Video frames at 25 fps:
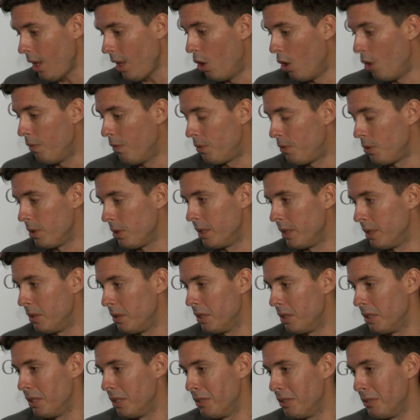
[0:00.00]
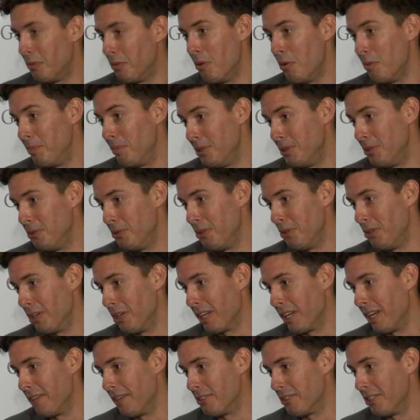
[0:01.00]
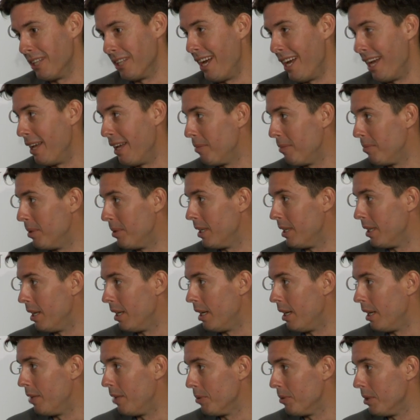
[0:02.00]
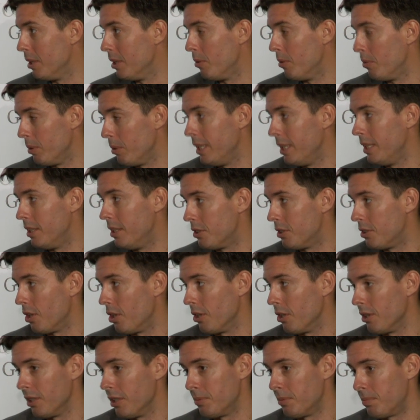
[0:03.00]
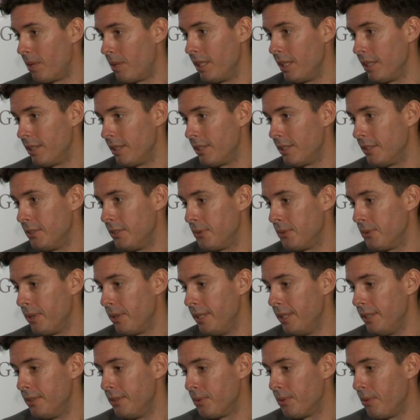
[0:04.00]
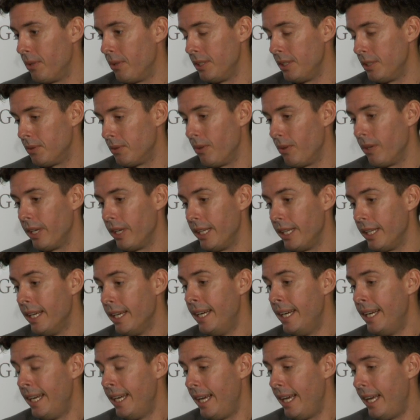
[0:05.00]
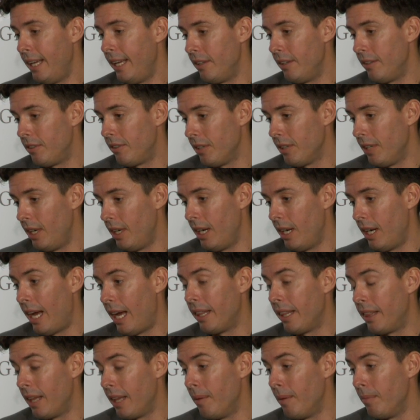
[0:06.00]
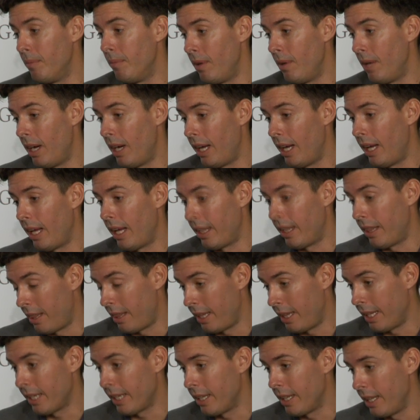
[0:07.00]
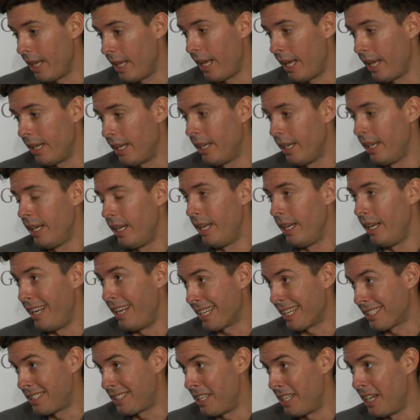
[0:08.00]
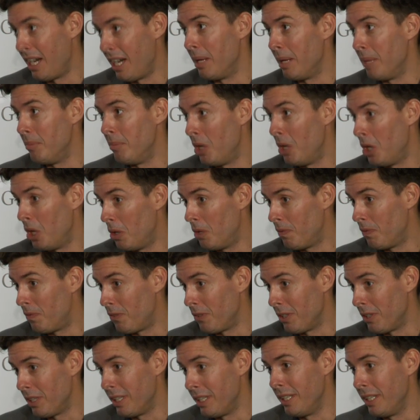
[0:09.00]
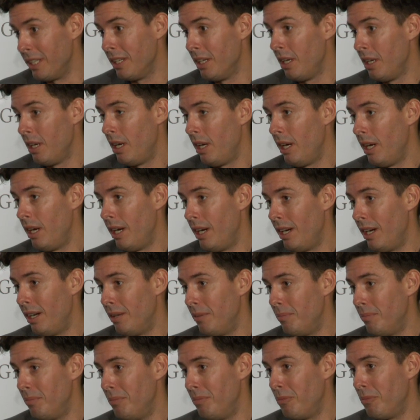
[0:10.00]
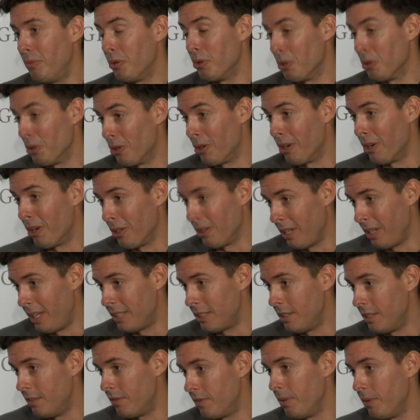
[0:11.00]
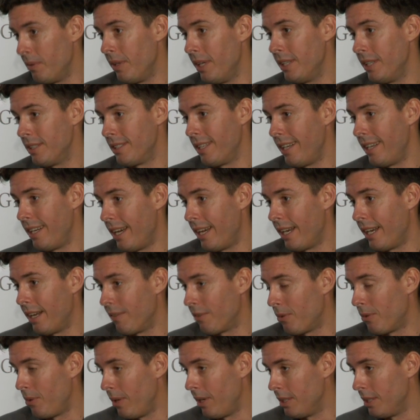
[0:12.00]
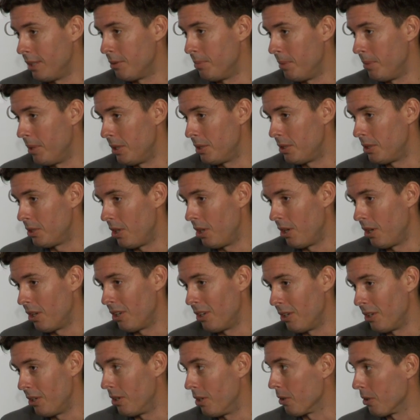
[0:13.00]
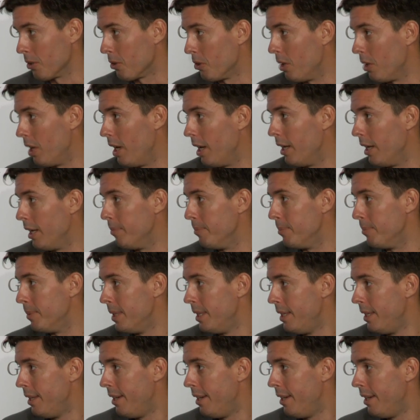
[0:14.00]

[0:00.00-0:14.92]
hopeful that it won't be too long after that. But we need to start this process in 2020. And I think that next time, hopefully, we will learn our lesson from this and not have quite as much R on our crime